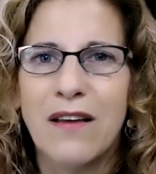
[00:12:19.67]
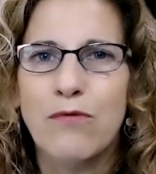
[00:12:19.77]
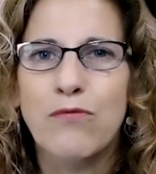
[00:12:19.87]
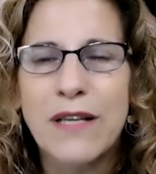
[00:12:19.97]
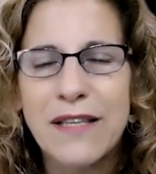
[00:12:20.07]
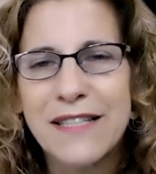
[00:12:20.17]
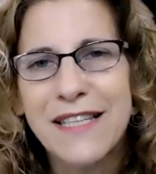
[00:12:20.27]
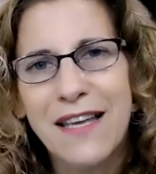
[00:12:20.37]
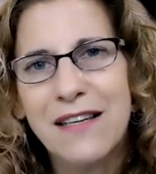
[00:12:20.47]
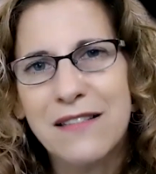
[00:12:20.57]
really
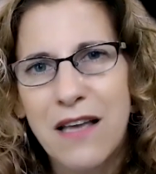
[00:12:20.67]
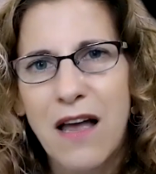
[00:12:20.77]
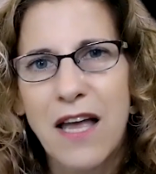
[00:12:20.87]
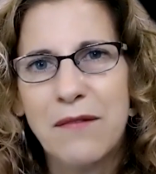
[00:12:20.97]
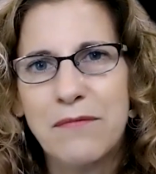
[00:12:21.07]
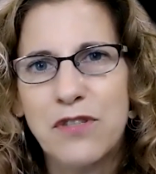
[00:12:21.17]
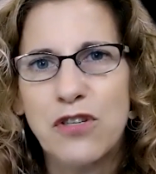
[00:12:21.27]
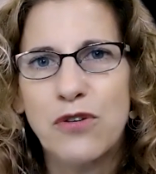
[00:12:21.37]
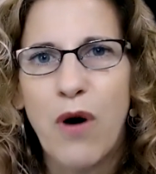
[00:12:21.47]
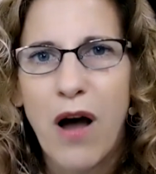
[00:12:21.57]
taking time
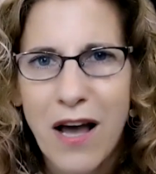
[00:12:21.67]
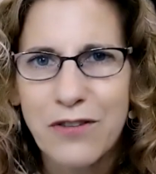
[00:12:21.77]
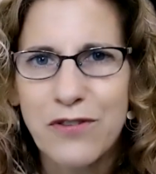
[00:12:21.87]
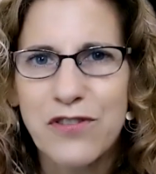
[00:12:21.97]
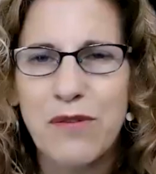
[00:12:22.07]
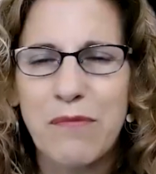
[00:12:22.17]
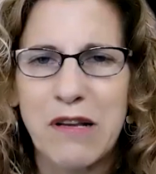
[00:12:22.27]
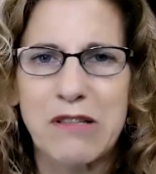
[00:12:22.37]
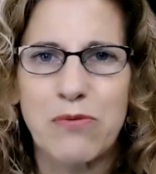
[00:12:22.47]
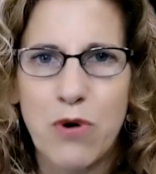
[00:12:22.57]
to honor
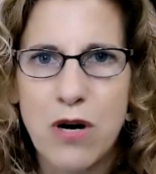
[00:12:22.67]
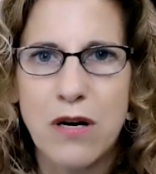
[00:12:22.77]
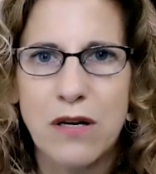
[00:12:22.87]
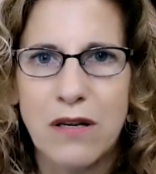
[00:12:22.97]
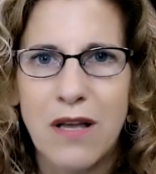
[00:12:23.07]
somebody's work,